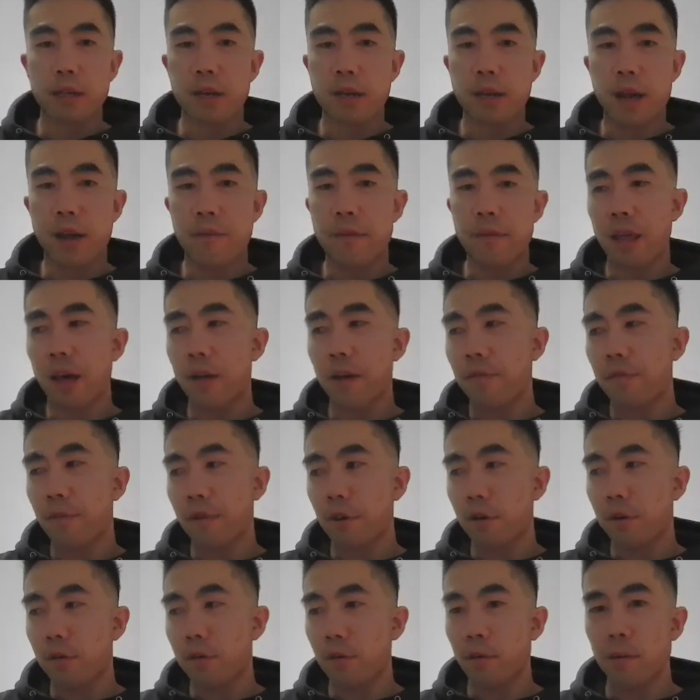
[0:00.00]
and having that
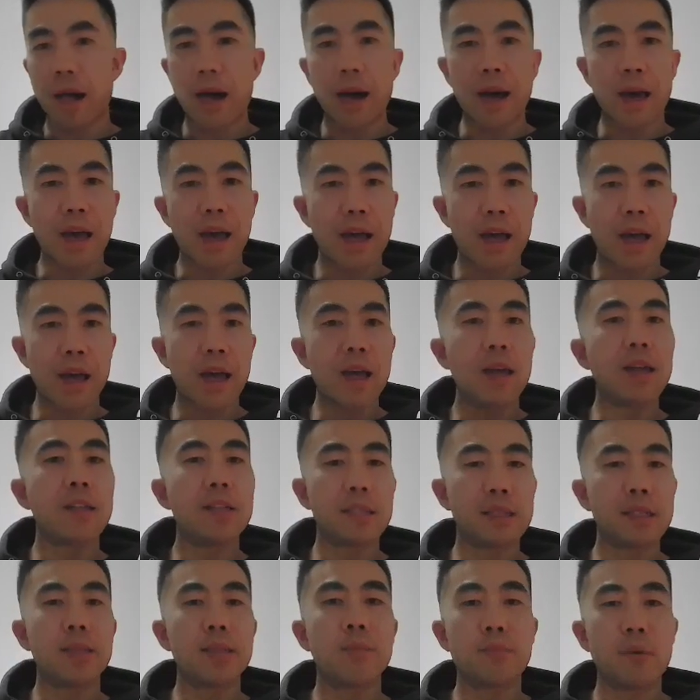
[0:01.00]
feel like,
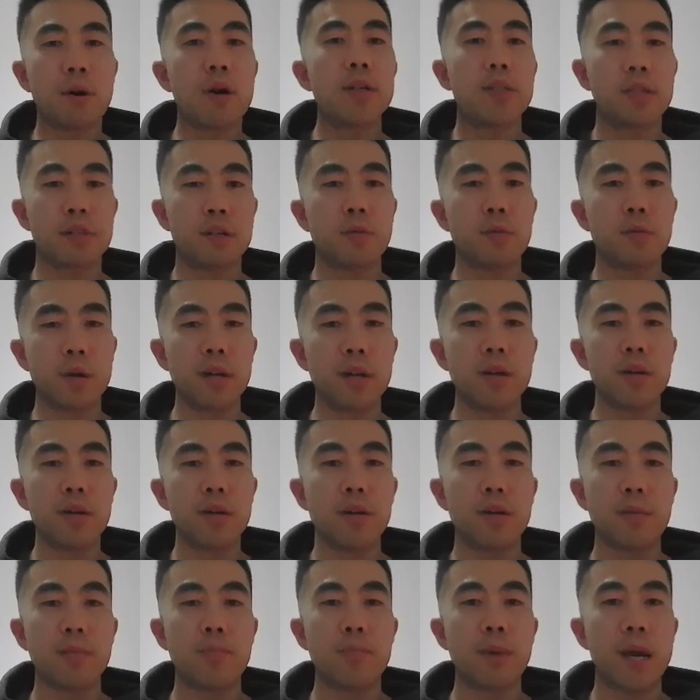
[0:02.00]
is this person a winner
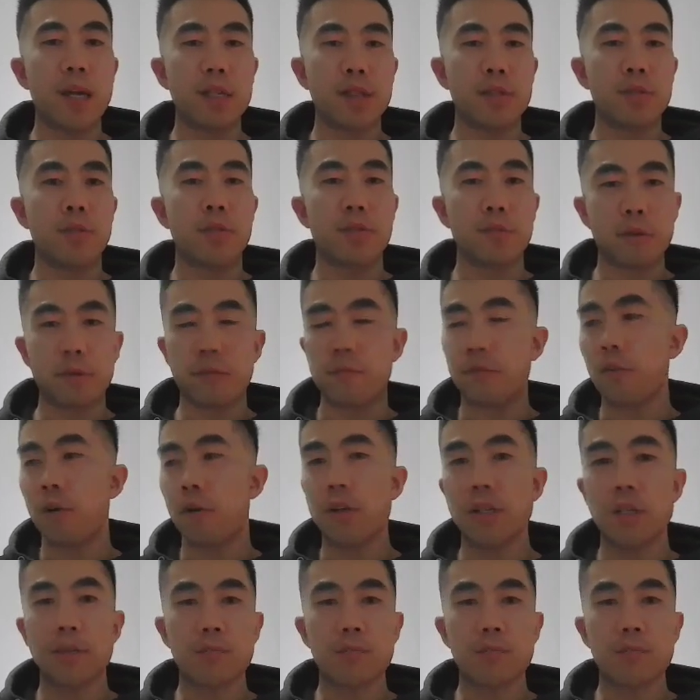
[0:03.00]
based on first